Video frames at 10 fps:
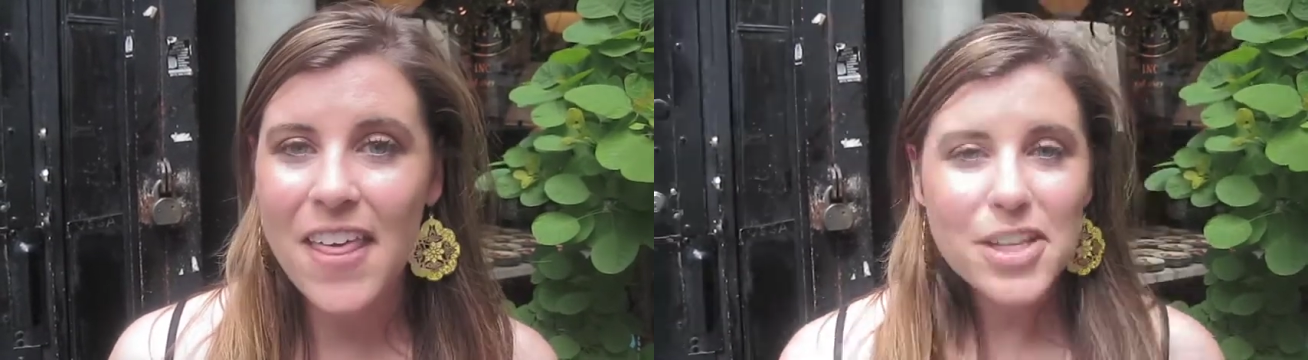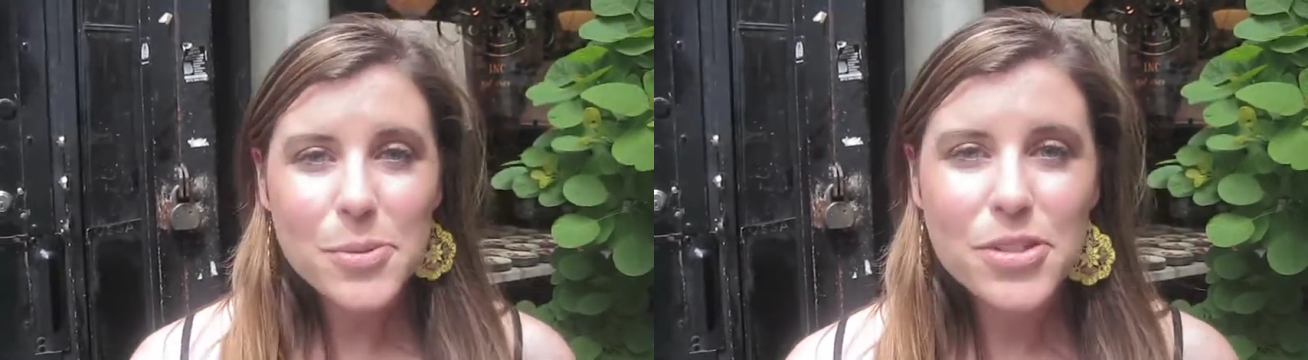
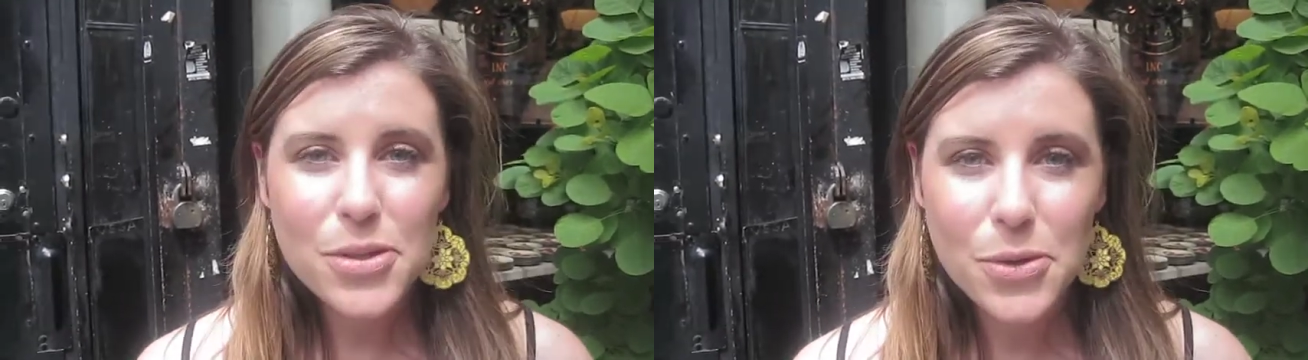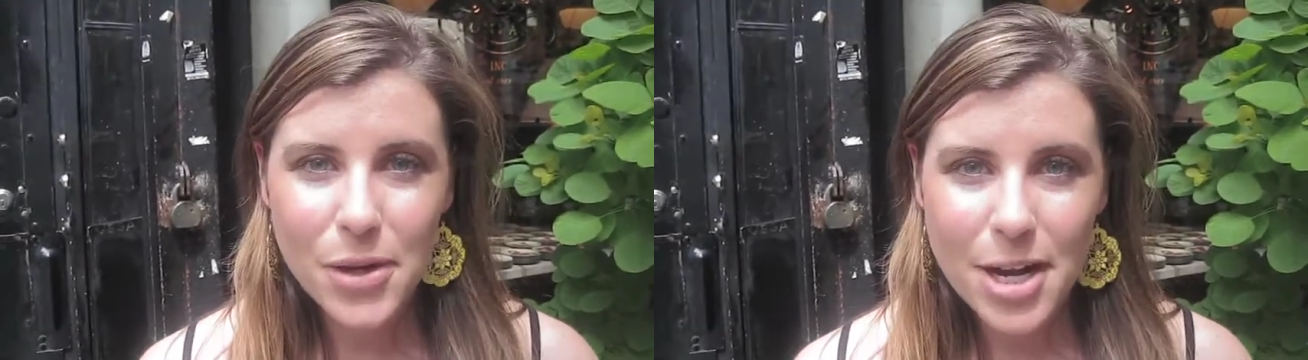and that's
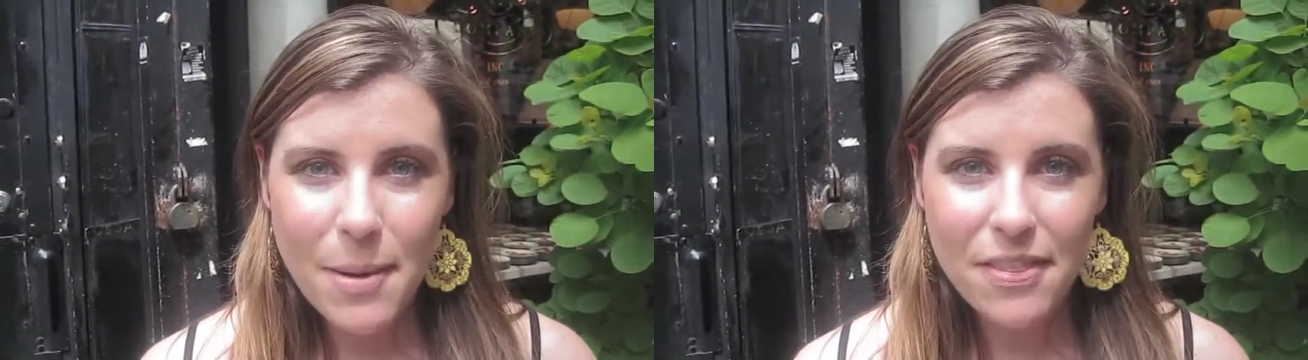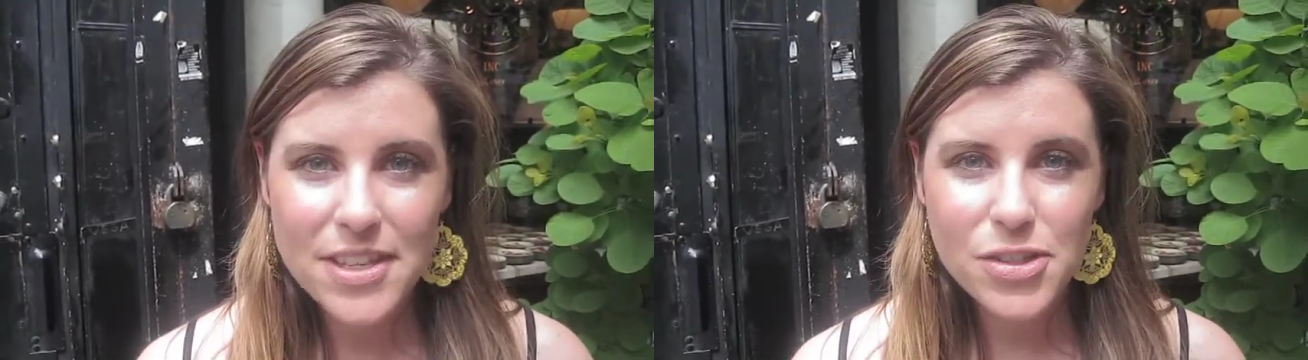what's so great
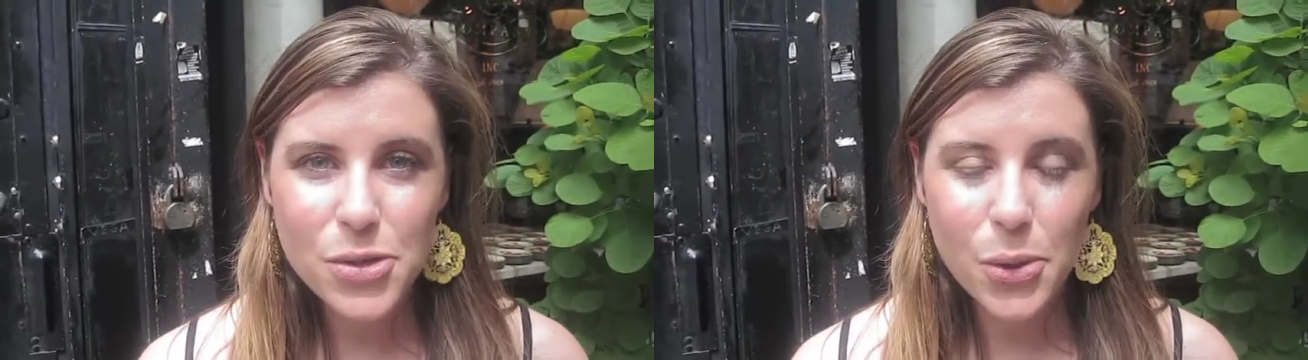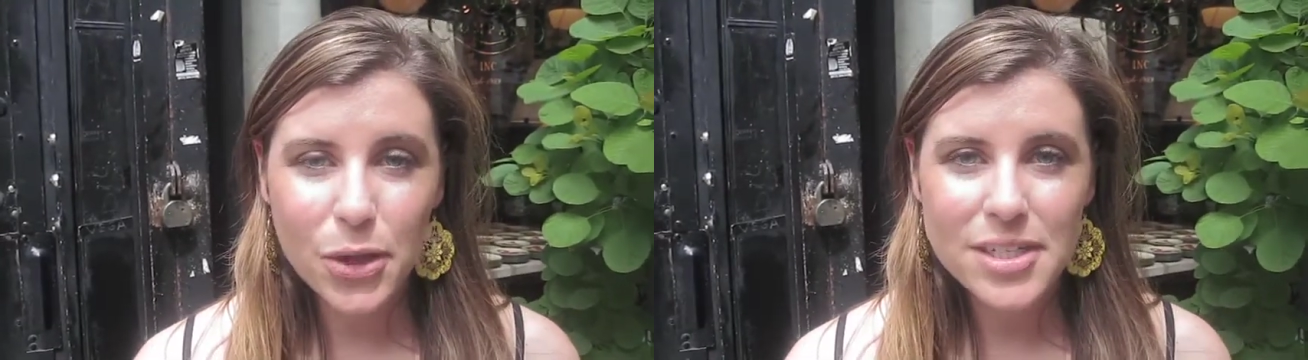about these
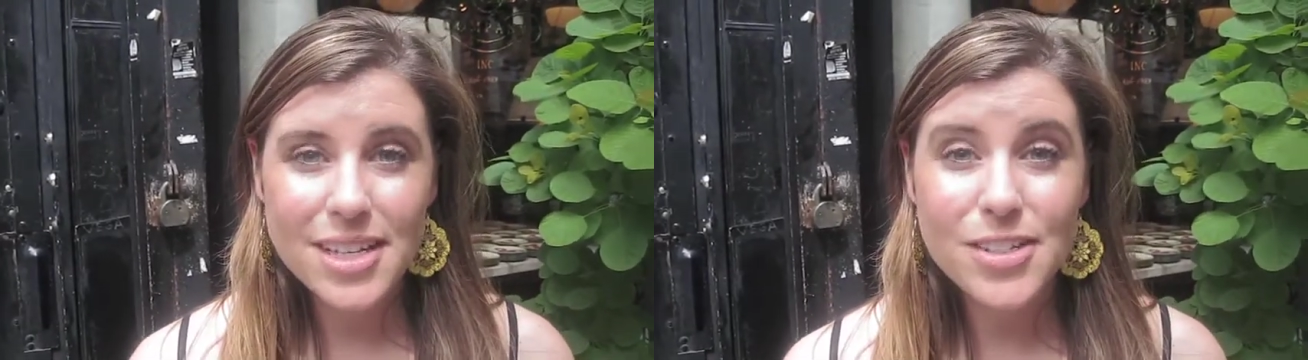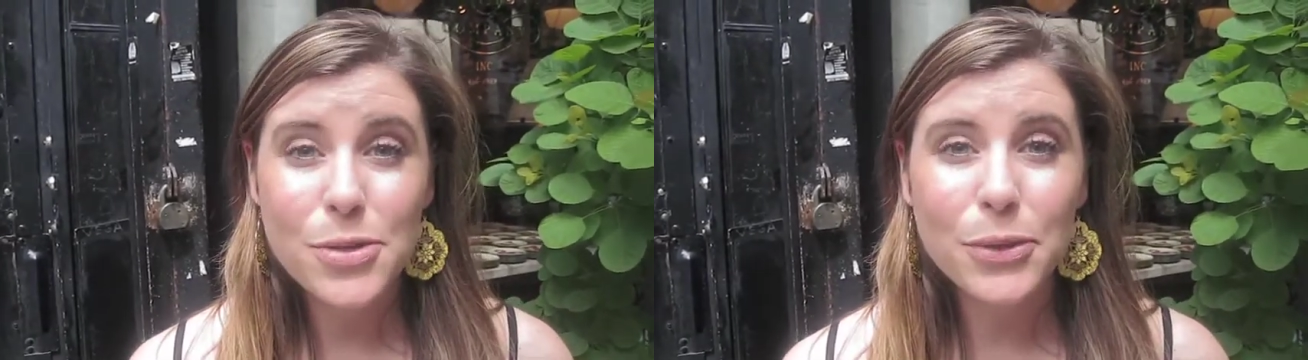tours
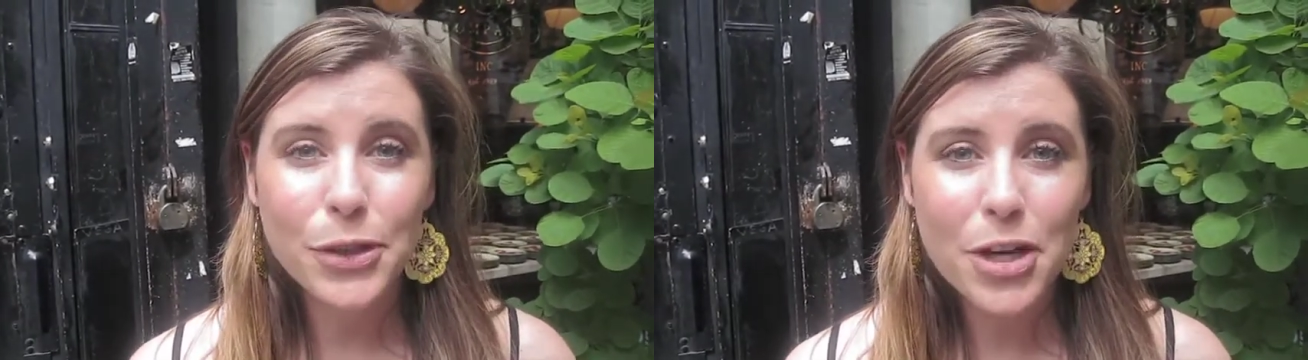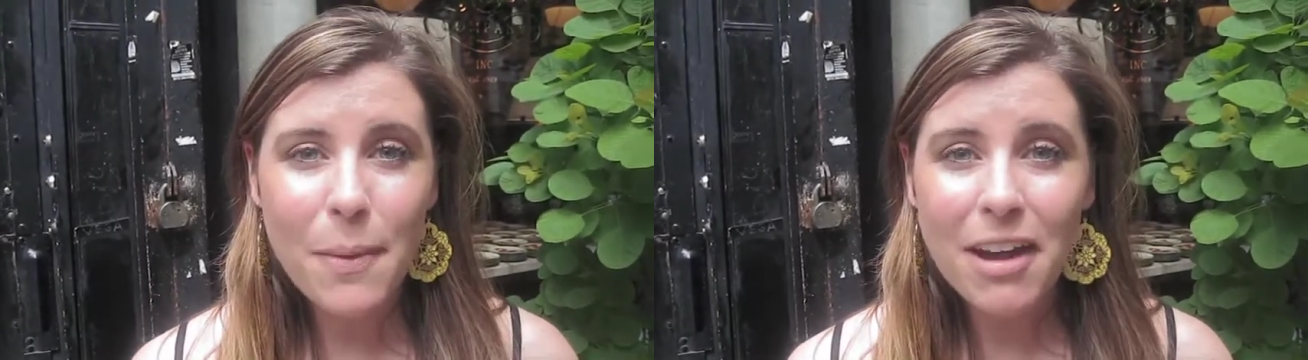is you
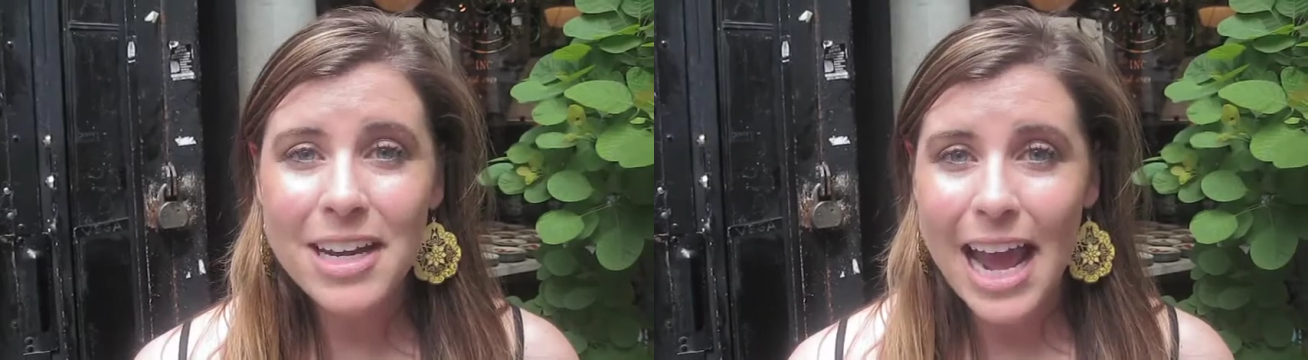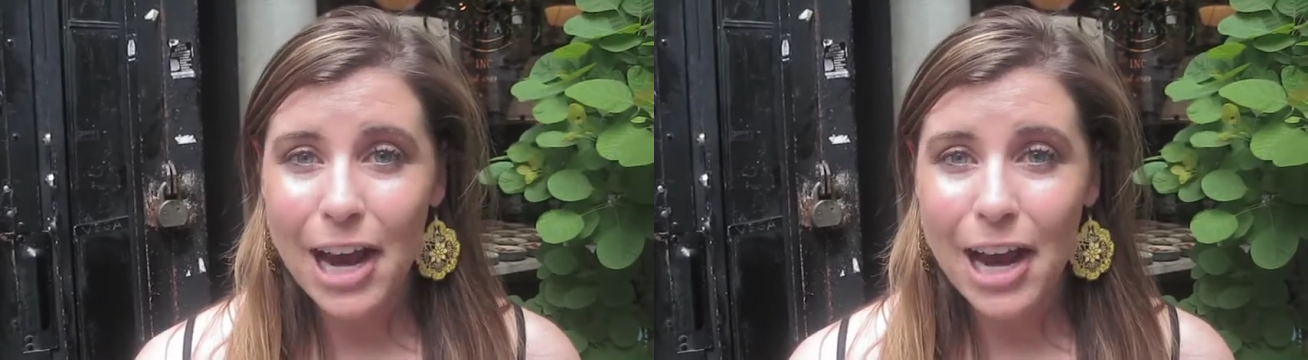learn about an